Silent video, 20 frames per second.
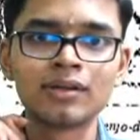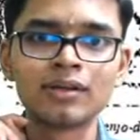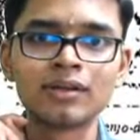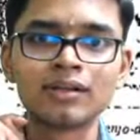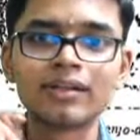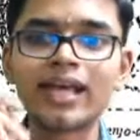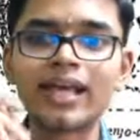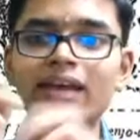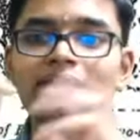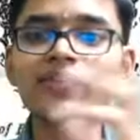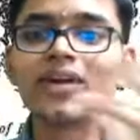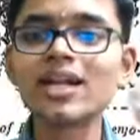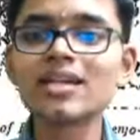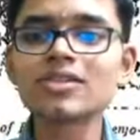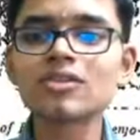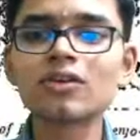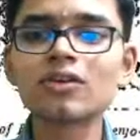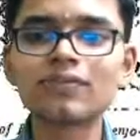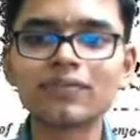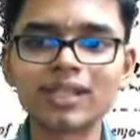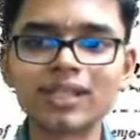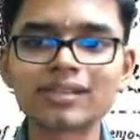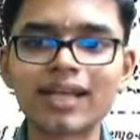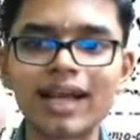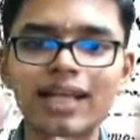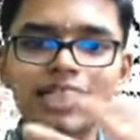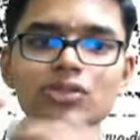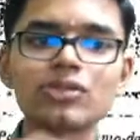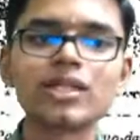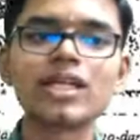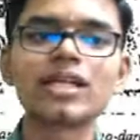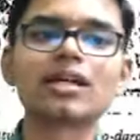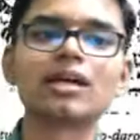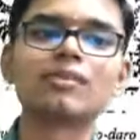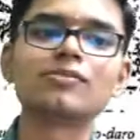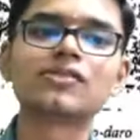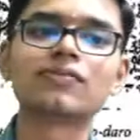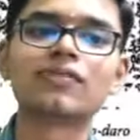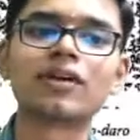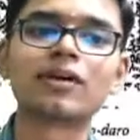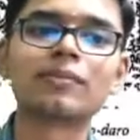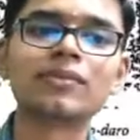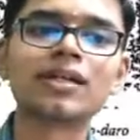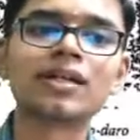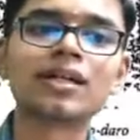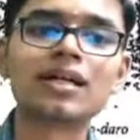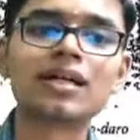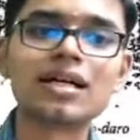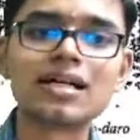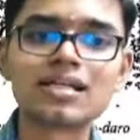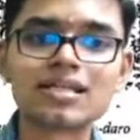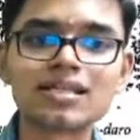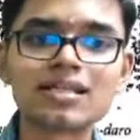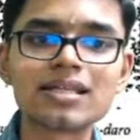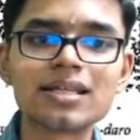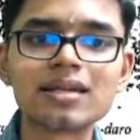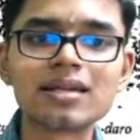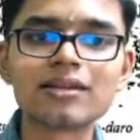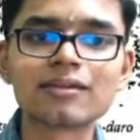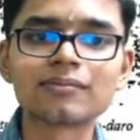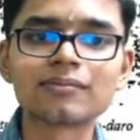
The evidence of this actually comes from a seal.